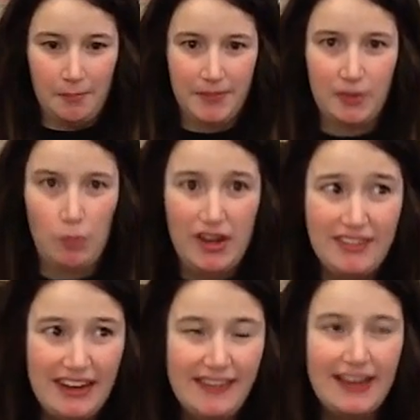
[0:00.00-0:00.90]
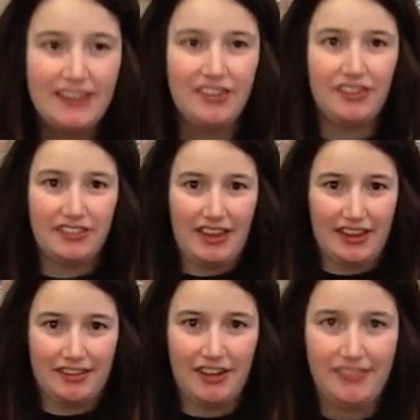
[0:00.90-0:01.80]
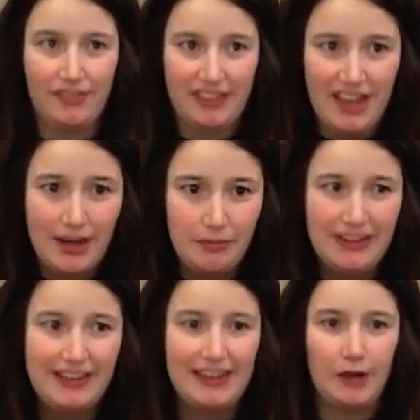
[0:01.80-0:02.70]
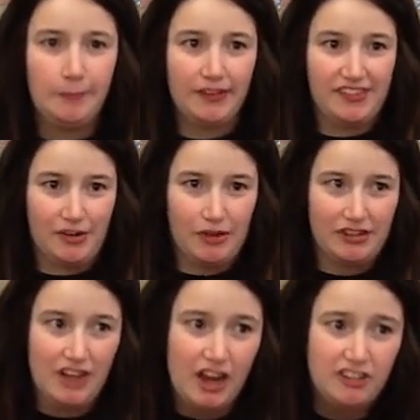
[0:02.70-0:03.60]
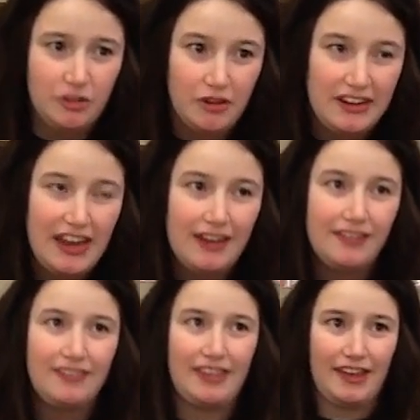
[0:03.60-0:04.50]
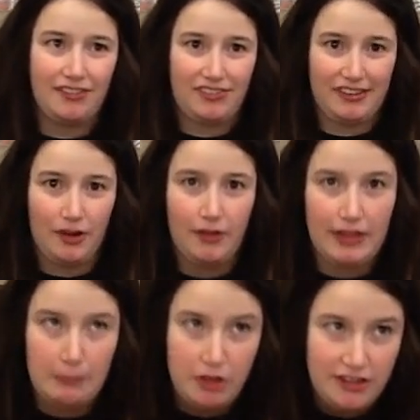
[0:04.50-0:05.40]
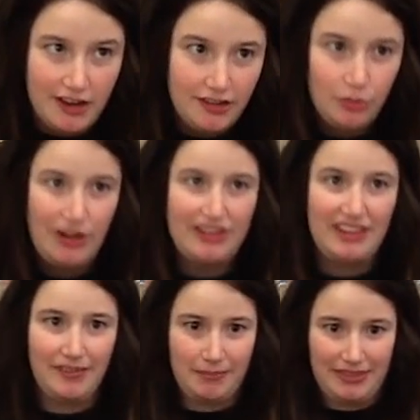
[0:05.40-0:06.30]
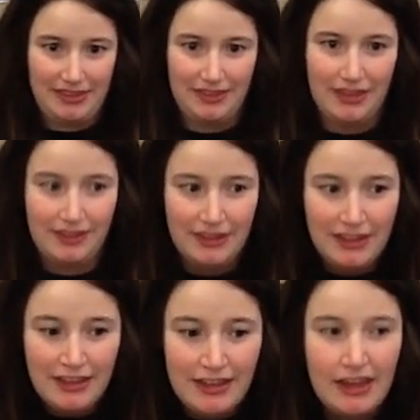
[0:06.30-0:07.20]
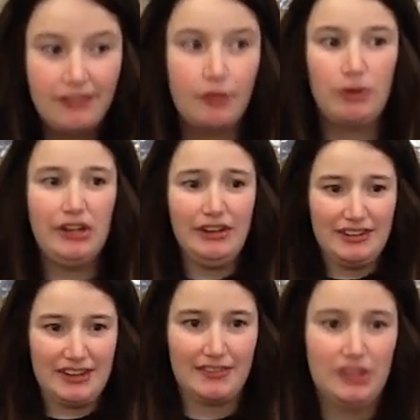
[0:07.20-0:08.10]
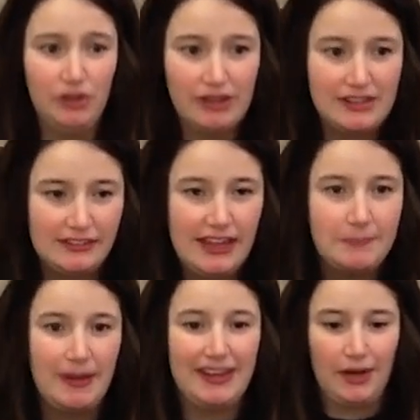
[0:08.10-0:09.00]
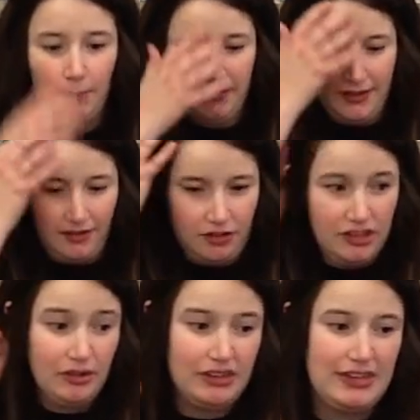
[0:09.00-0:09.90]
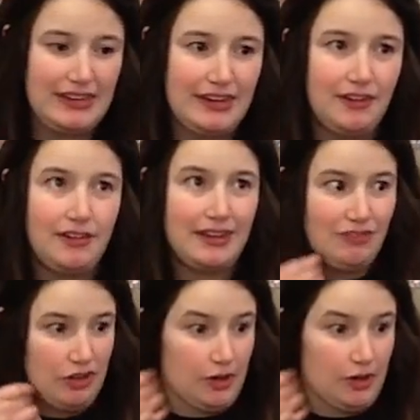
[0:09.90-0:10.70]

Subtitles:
But then one day, like, I told Chris, I was like, God, I'm running out of earplugs, and I don't want to talk to her again, because I just, like, I'm only talking to her when I need something, and he's like, well, you don't need to, like, buy earplugs, or you don't need to get her to give you